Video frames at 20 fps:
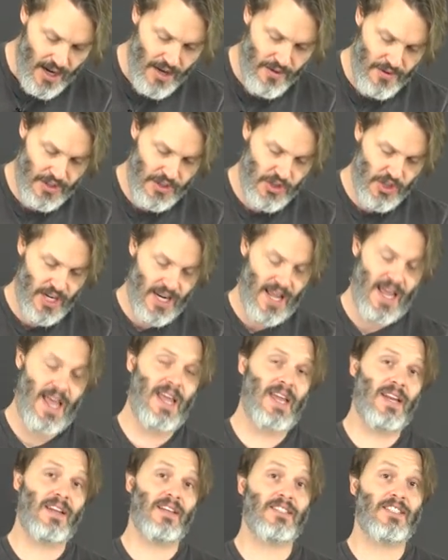Uh, the Gen
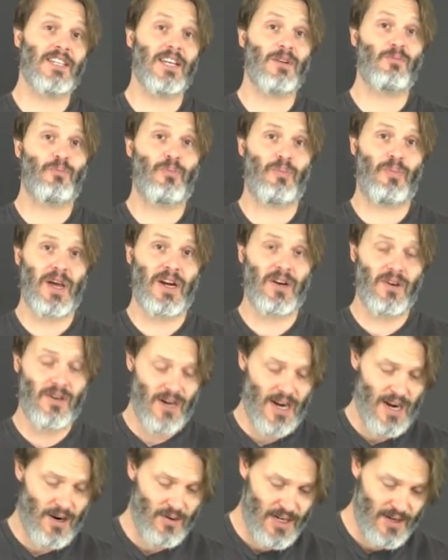8 did better,
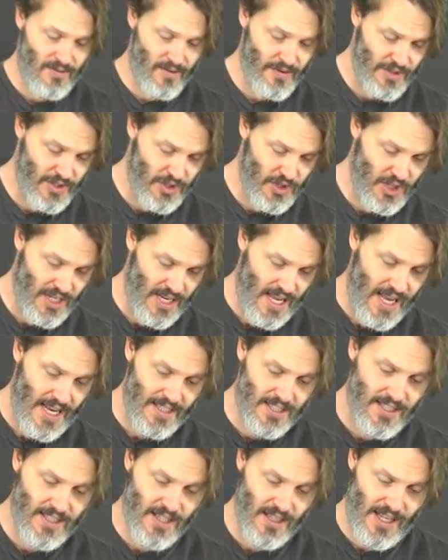however the Gen
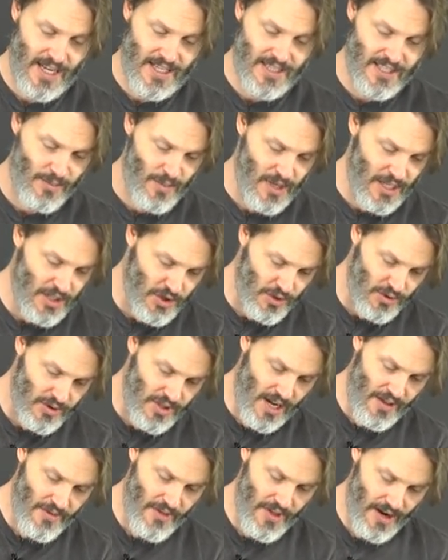8 still had some
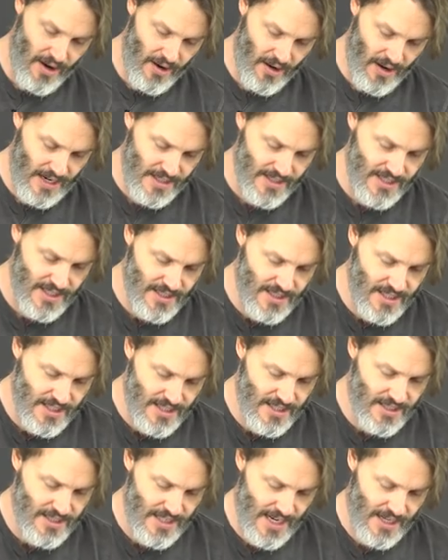issues on there and since
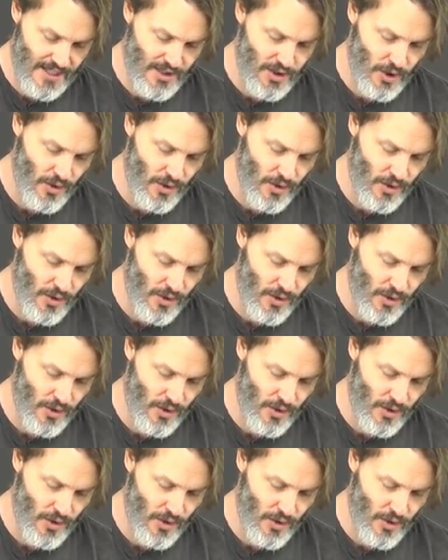this is a